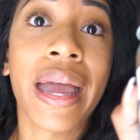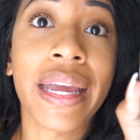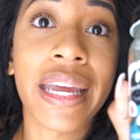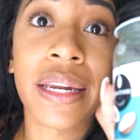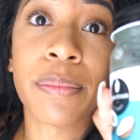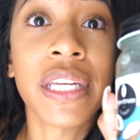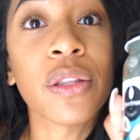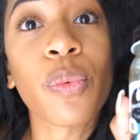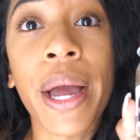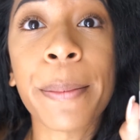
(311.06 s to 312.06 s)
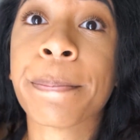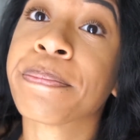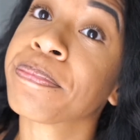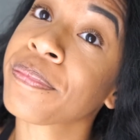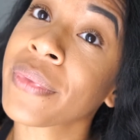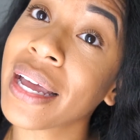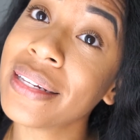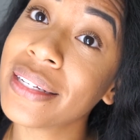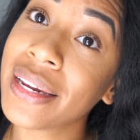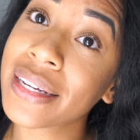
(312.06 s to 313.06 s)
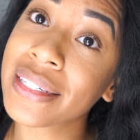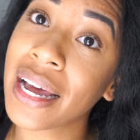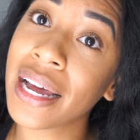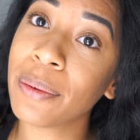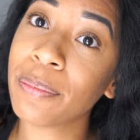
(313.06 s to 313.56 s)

and get them teeth white. Until next time.